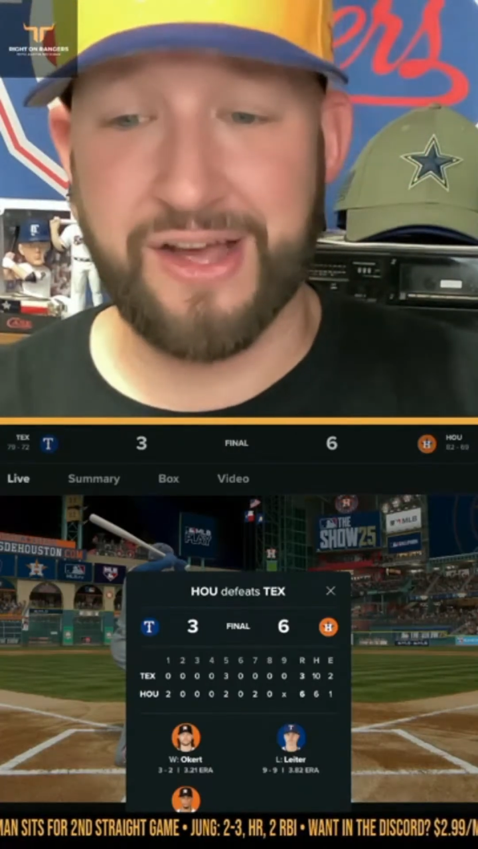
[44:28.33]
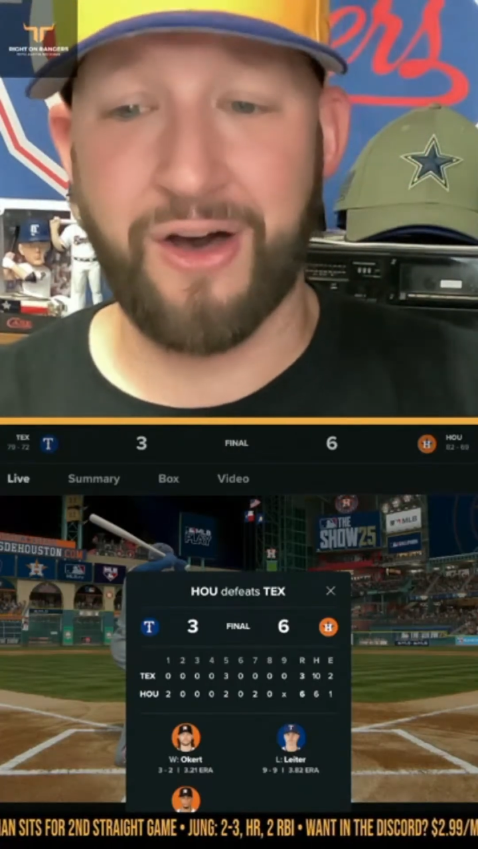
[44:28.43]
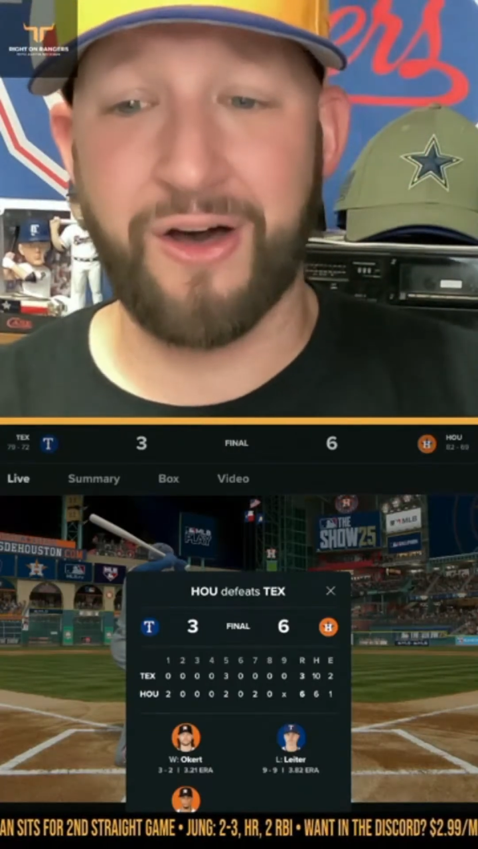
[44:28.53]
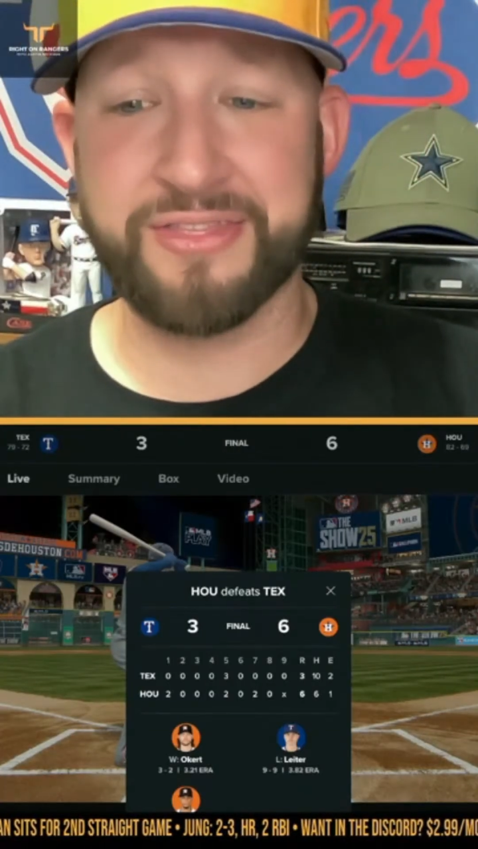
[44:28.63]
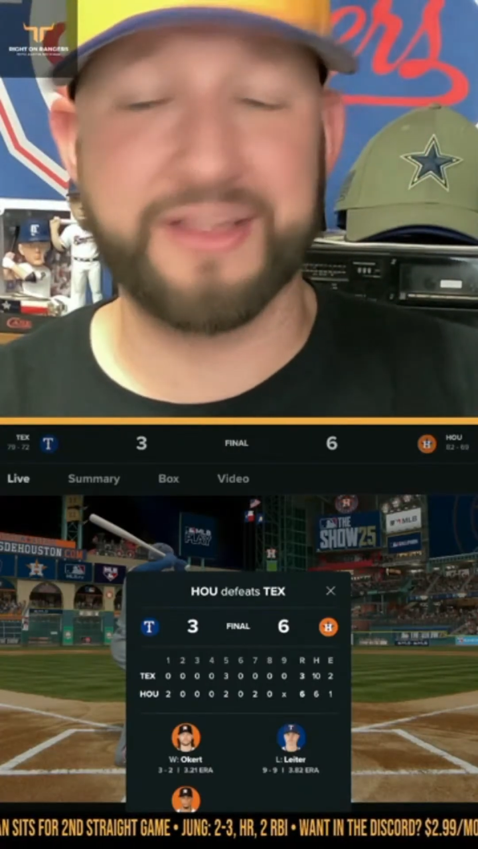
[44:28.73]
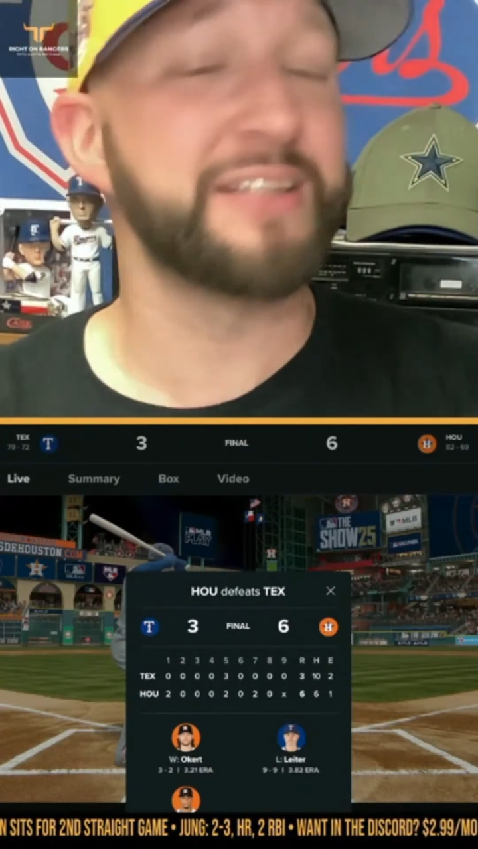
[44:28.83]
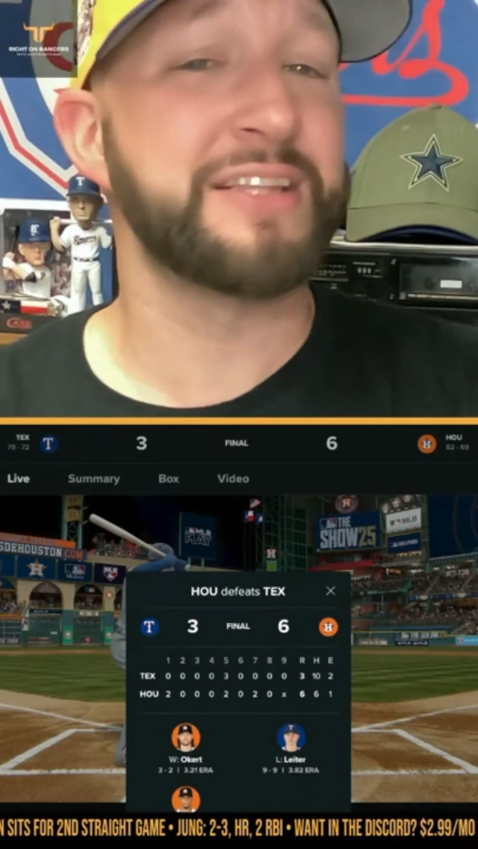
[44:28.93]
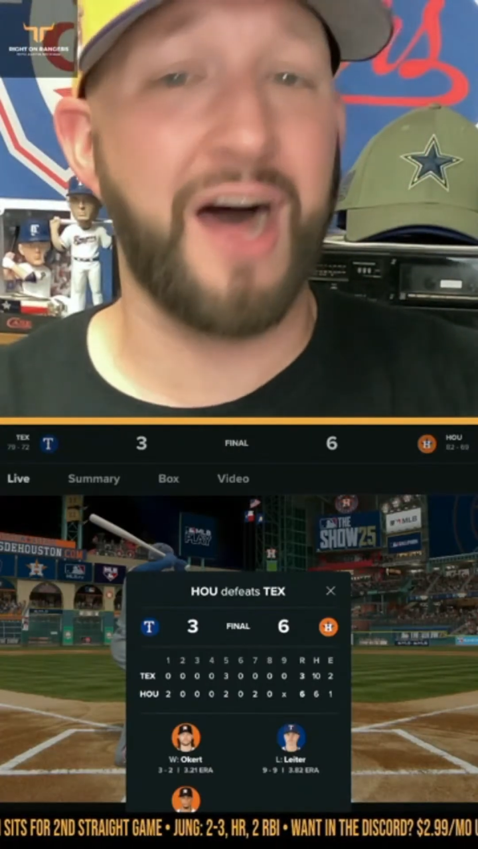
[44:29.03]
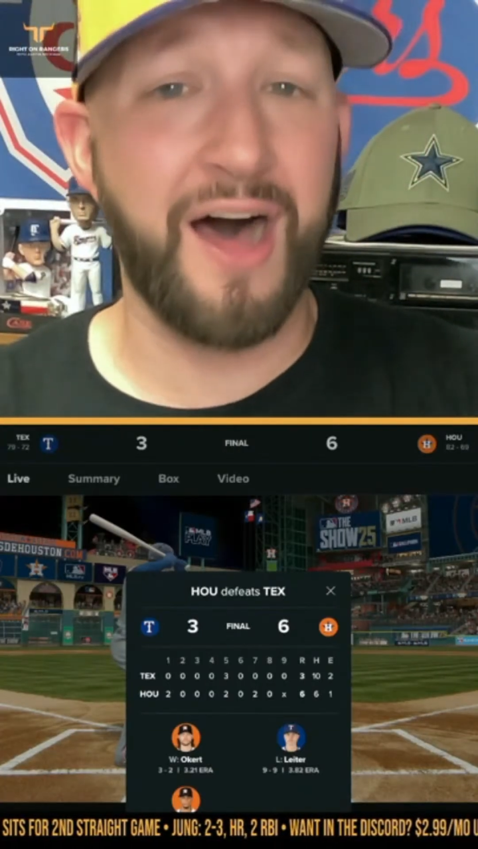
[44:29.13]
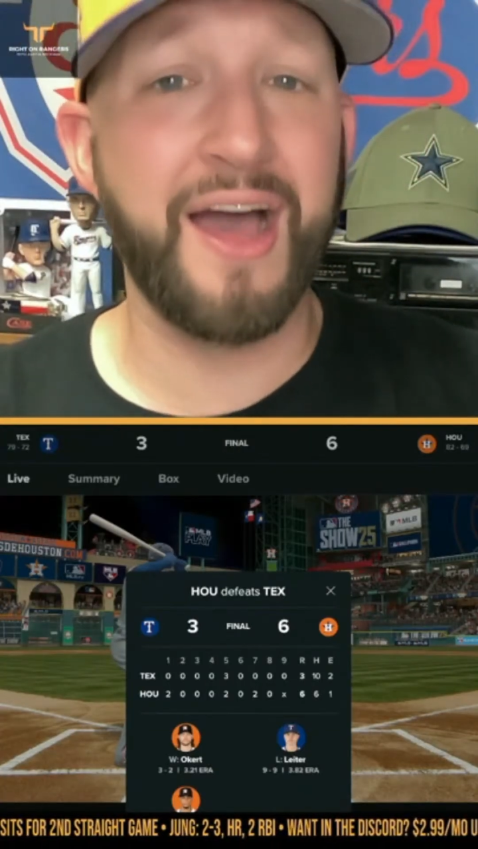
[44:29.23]
on the
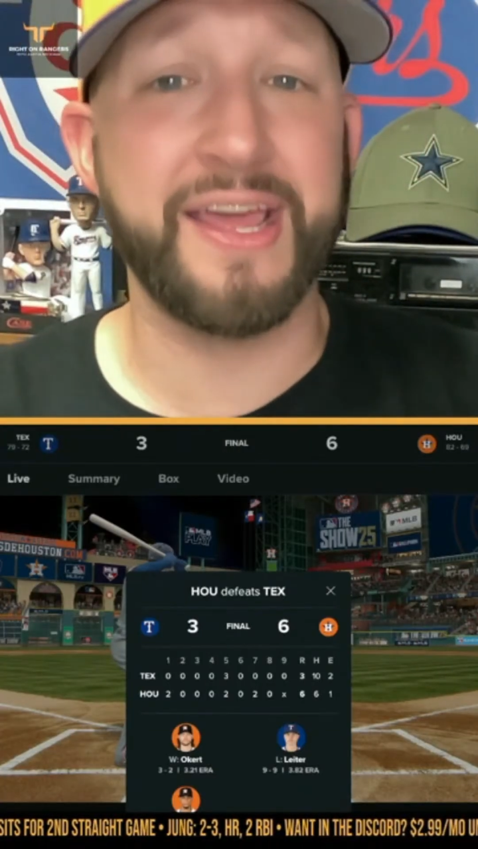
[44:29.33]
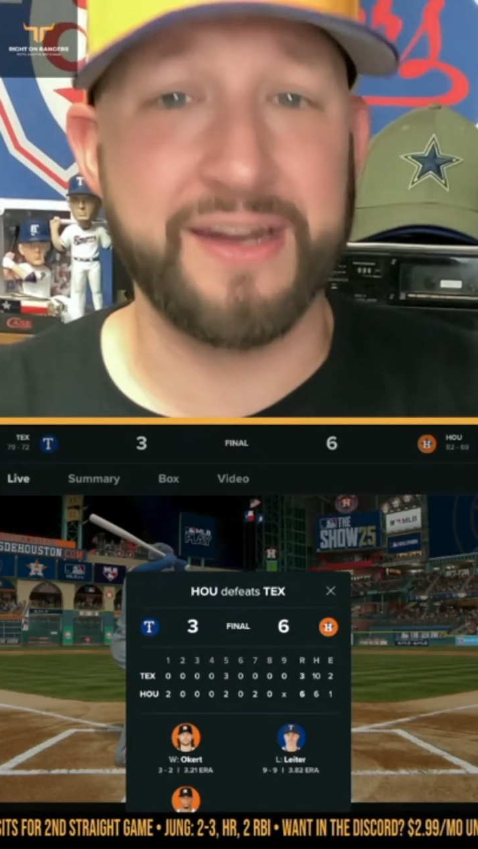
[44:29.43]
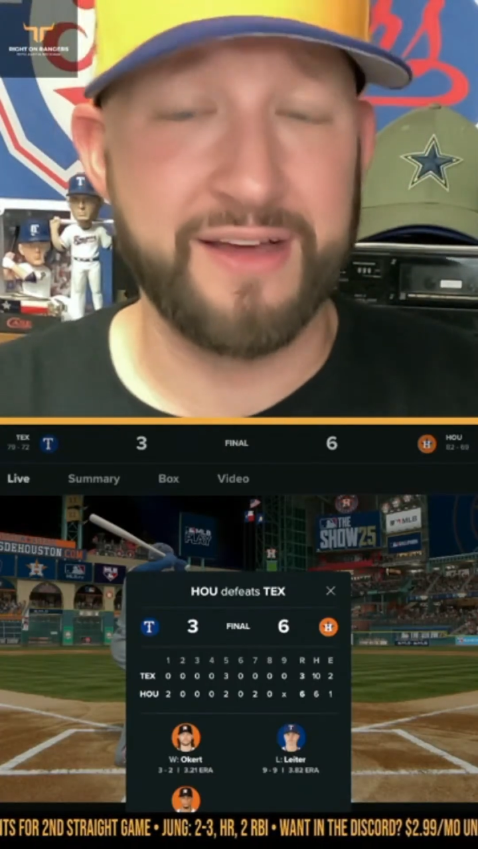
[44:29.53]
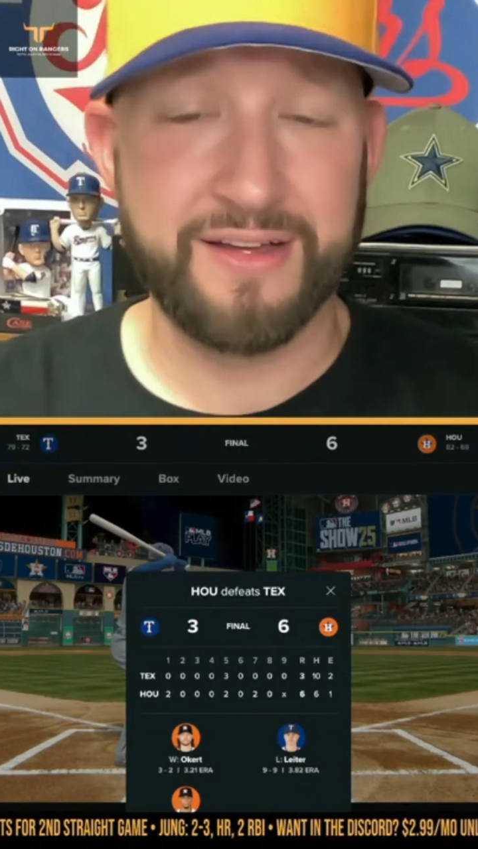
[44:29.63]
line.